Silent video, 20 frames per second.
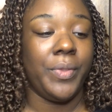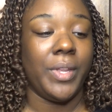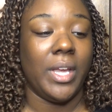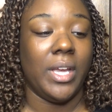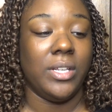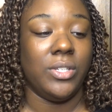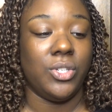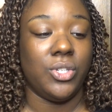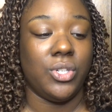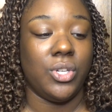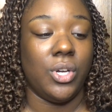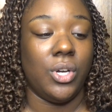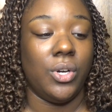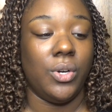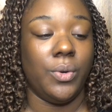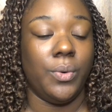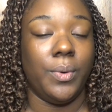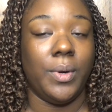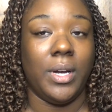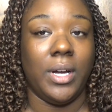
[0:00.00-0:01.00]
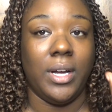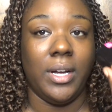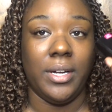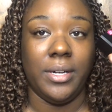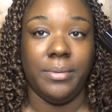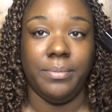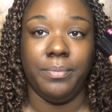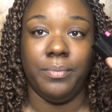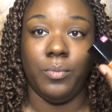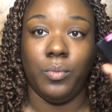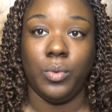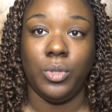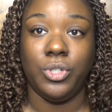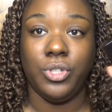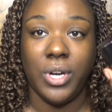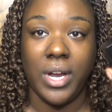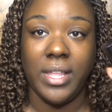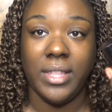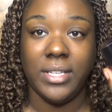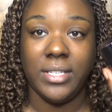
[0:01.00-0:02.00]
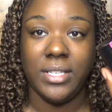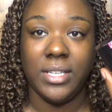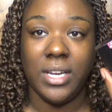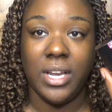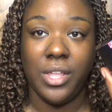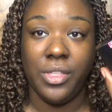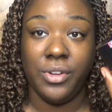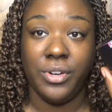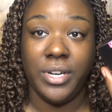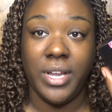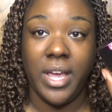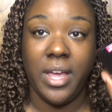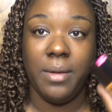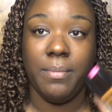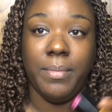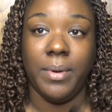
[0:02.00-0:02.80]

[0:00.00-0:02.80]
And so we'll try this another day,